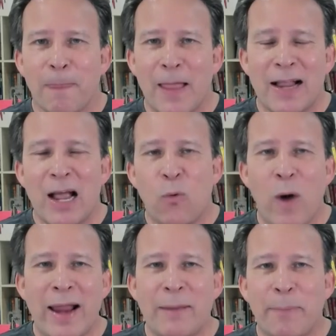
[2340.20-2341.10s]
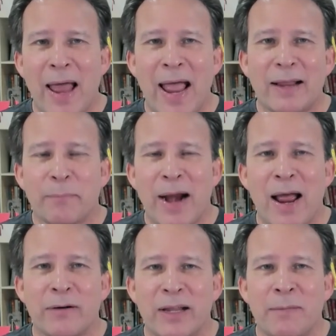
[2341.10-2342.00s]
I got white, black,
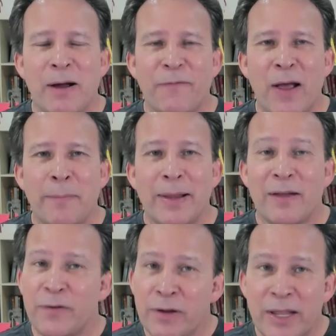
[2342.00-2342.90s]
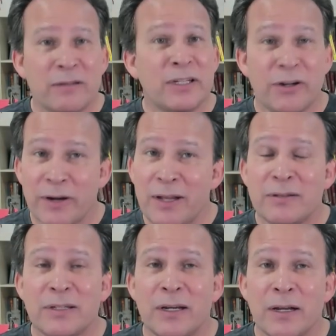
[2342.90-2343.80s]
brown in my family. If you're guilty, you're
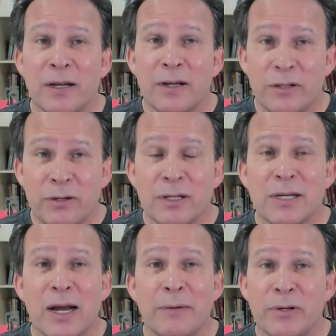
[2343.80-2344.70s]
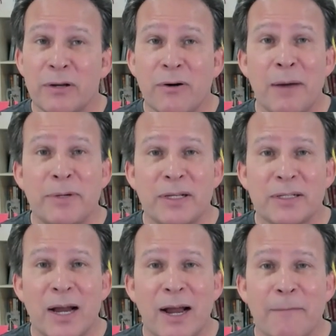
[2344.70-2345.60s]
guilty. Do the time. Do the crime, do the
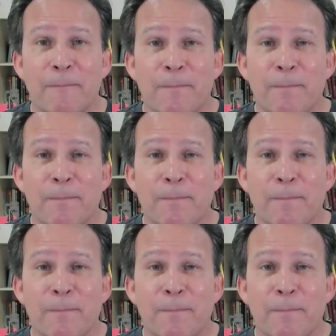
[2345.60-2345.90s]
time.